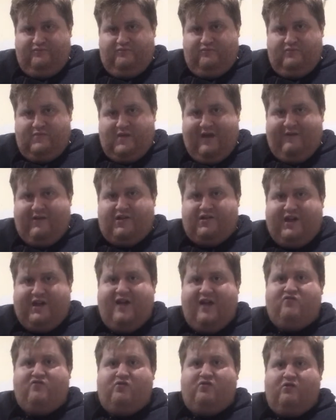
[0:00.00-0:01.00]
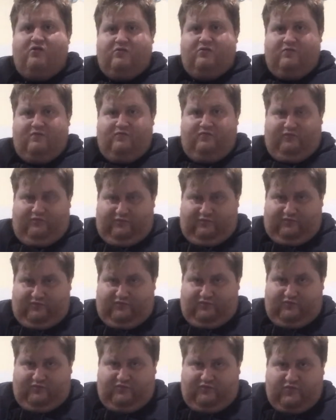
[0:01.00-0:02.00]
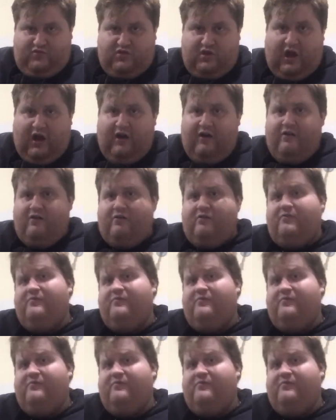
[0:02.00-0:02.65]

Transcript: have a scheduled show.